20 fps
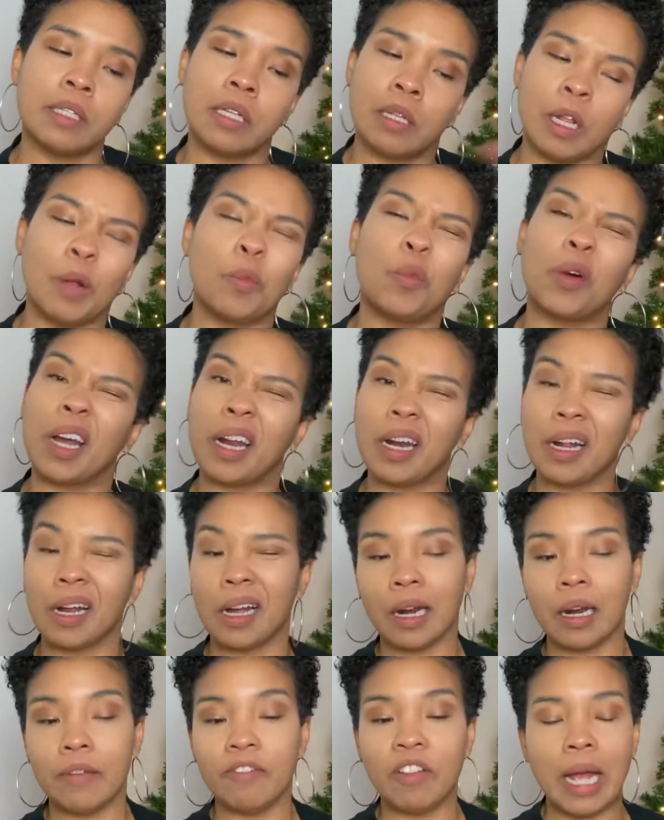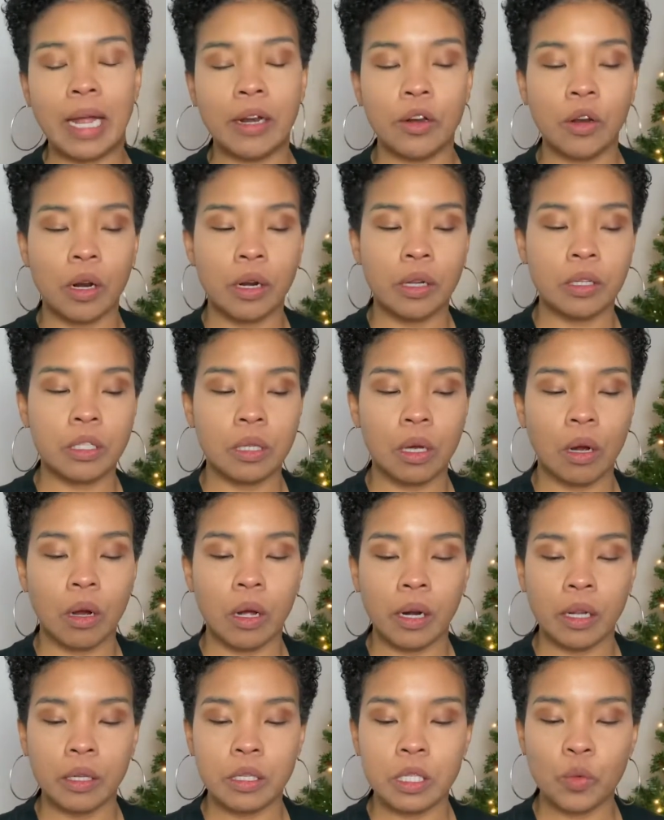and then we're gonna kind of end on
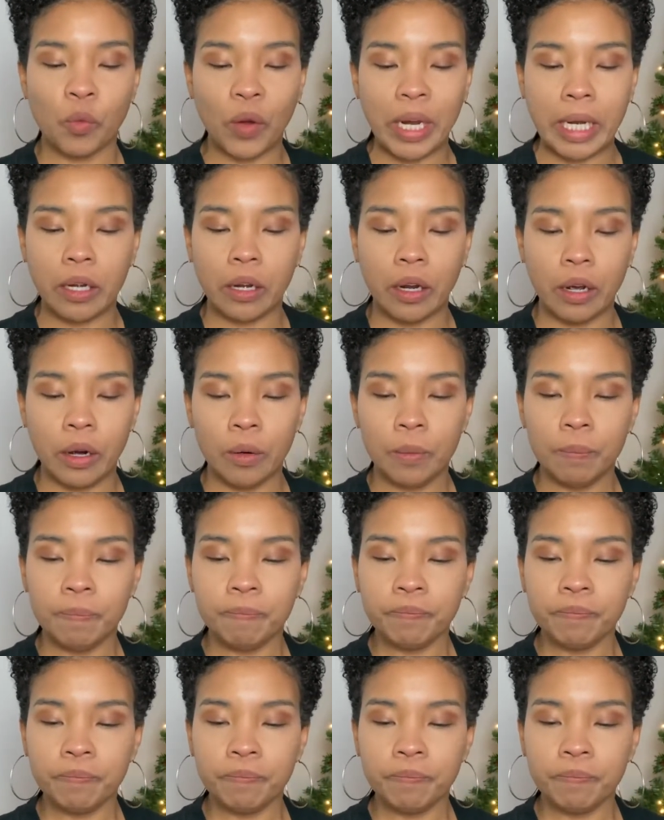a sweet note.